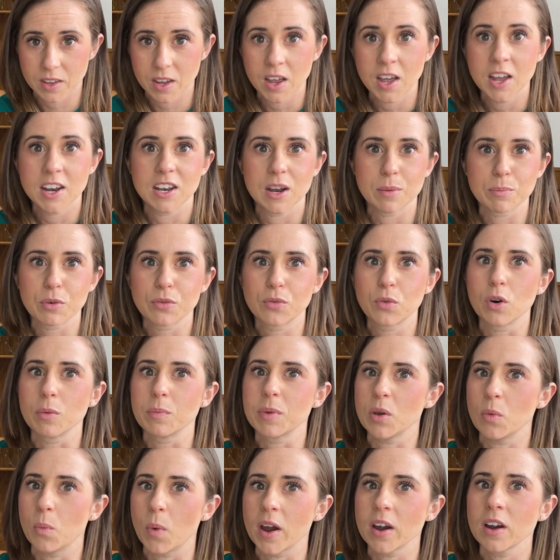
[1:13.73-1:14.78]
Number 4,
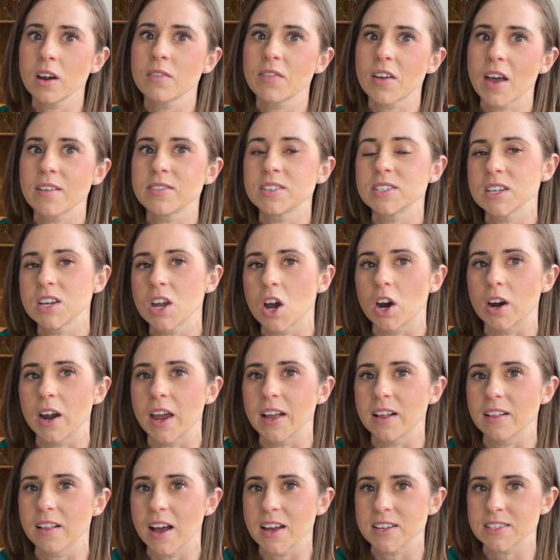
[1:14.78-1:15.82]
beware of FCRA
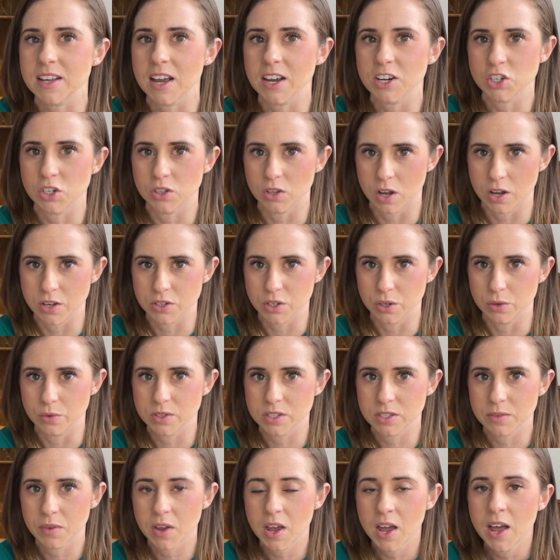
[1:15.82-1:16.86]
class action
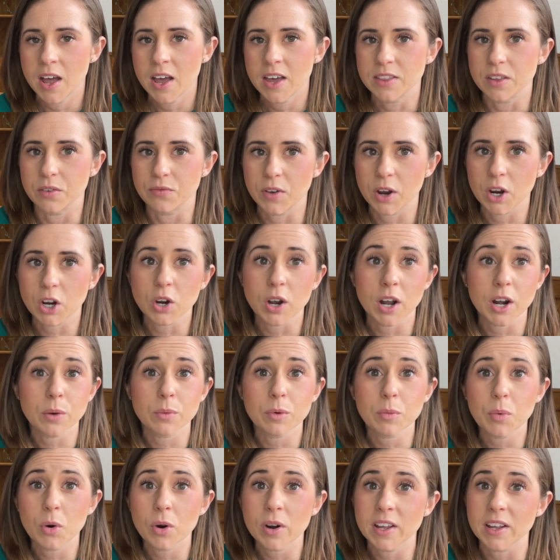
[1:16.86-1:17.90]
lawsuits. The Fair Credit
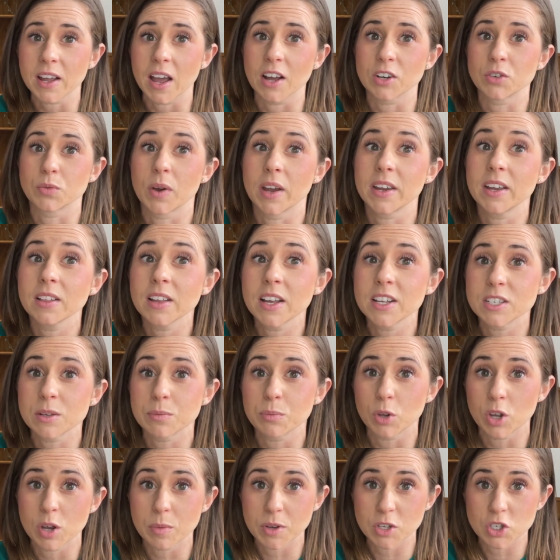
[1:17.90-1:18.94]
Reporting Act regulates
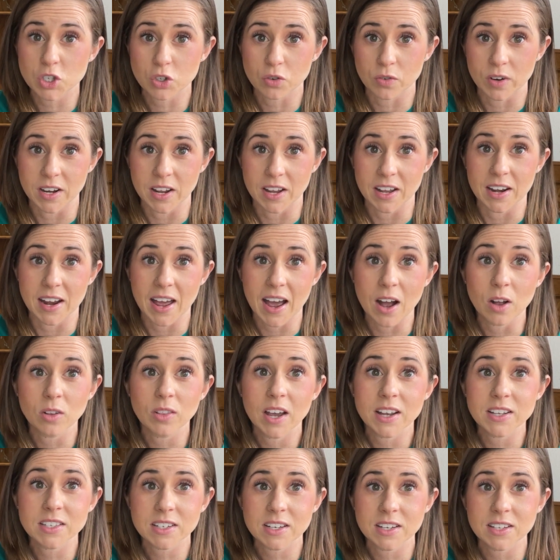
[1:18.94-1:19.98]
employment screening and
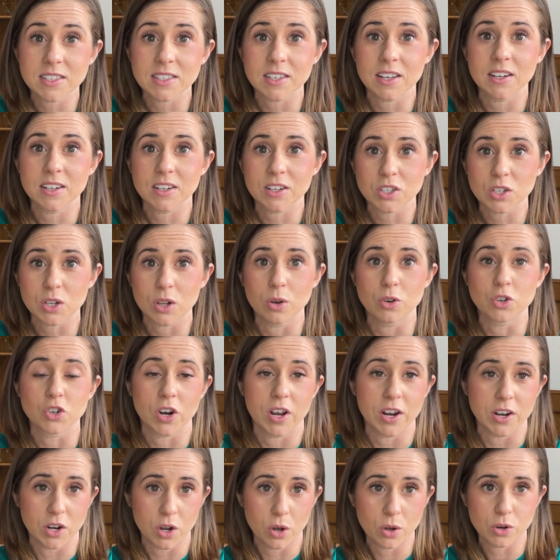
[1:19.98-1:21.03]
outlines consent, disclosure,
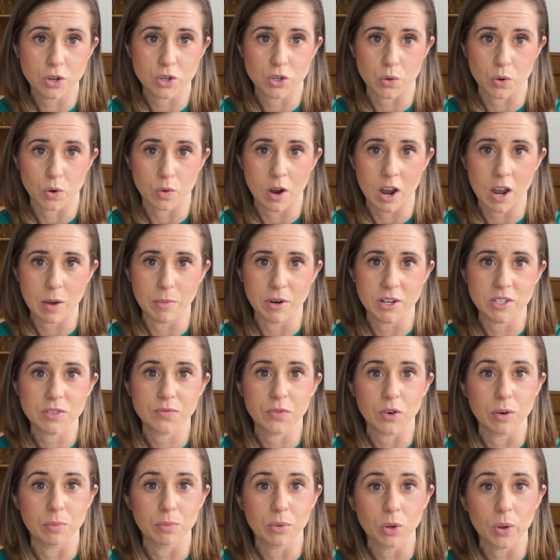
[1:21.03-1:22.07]
and notice requirements for
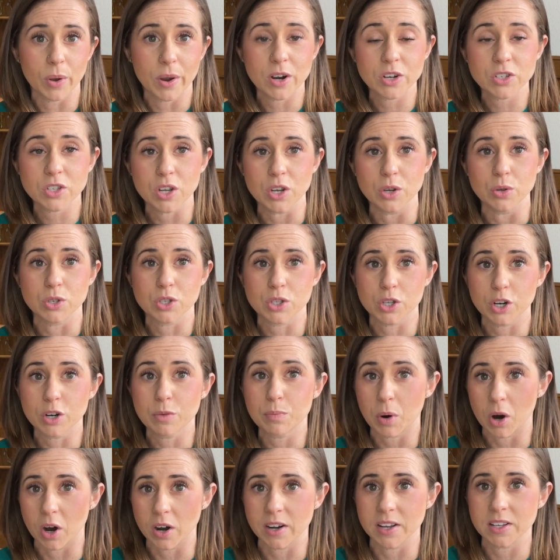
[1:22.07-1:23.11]
employers that use third
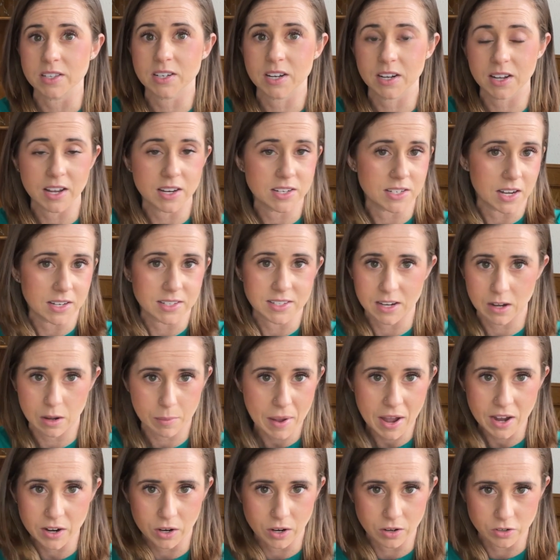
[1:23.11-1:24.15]
parties to conduct any
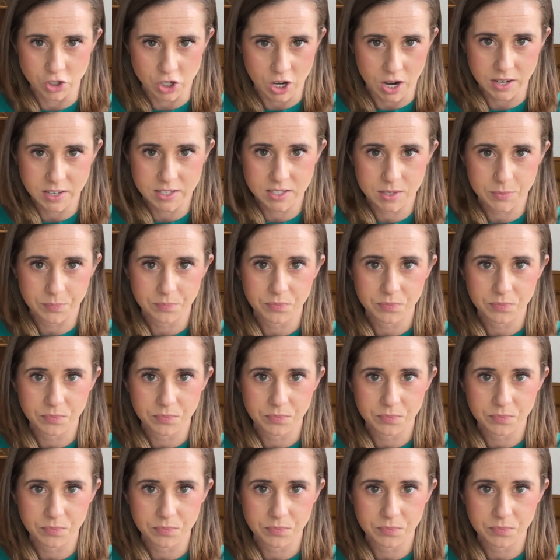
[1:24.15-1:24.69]
background checks.